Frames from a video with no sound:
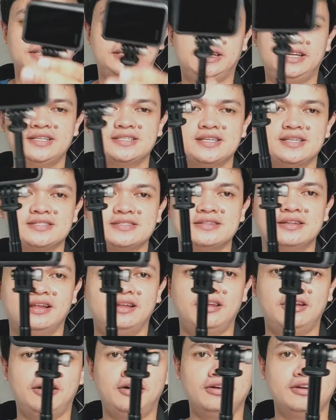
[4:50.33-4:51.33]
This is the
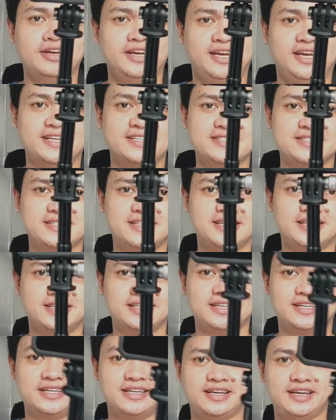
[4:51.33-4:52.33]
longest that
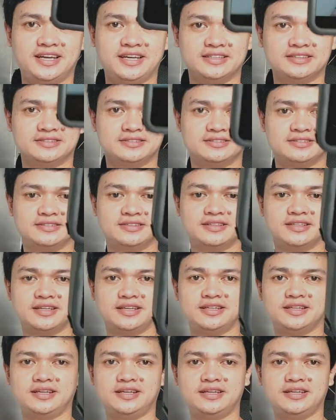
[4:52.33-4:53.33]
it can get.
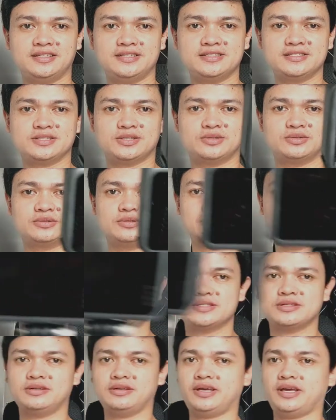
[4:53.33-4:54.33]
I think it's cool,
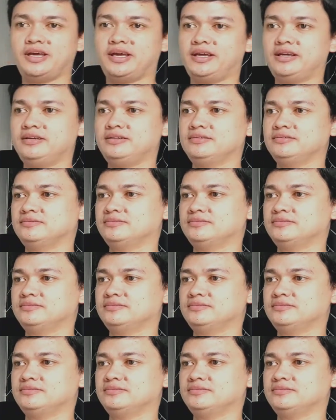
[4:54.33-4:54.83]
it's okay.